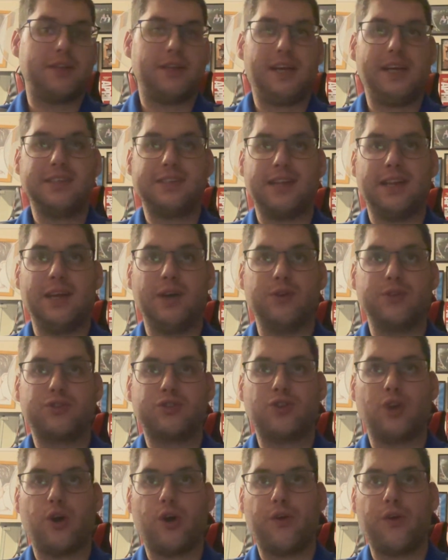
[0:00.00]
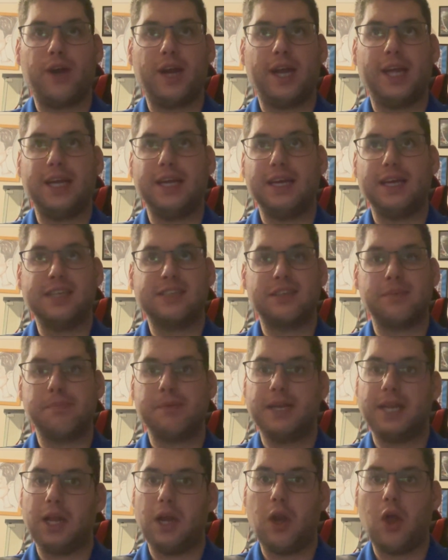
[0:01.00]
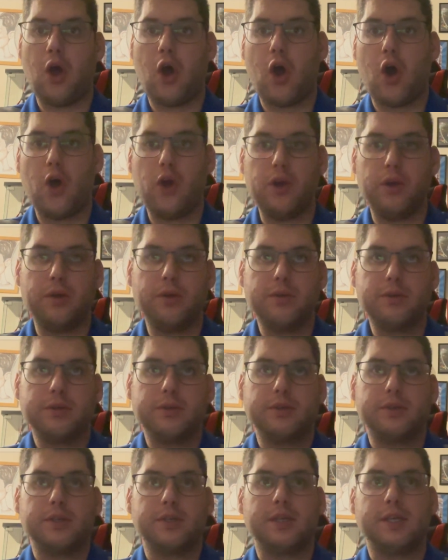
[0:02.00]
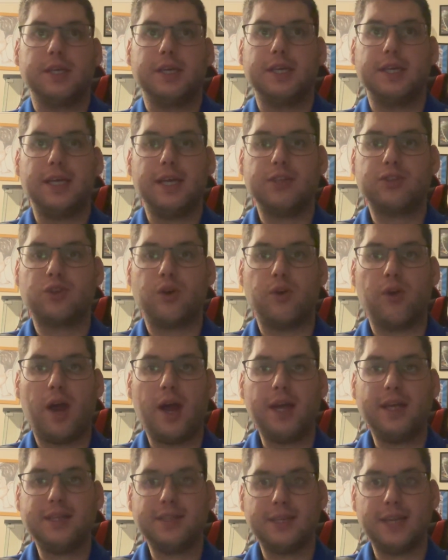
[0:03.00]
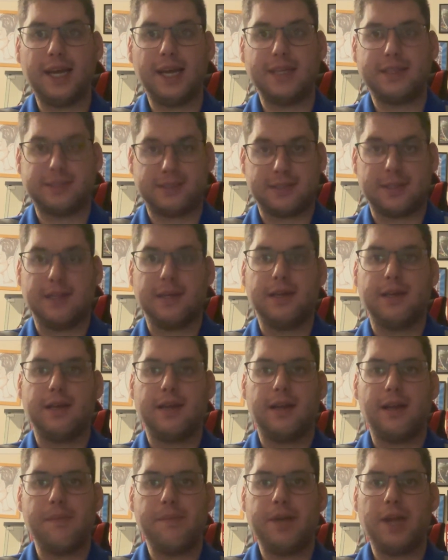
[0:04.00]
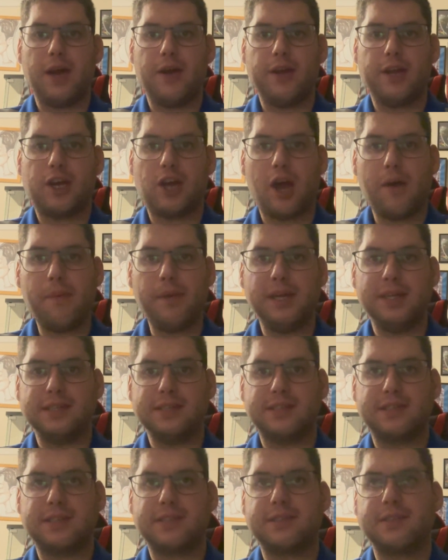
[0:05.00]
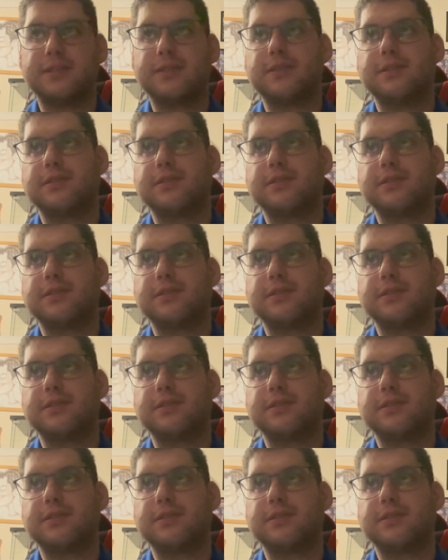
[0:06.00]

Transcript: It's a little story. It's a minute long. Yes, all right, isn't it? Let me know in the comments.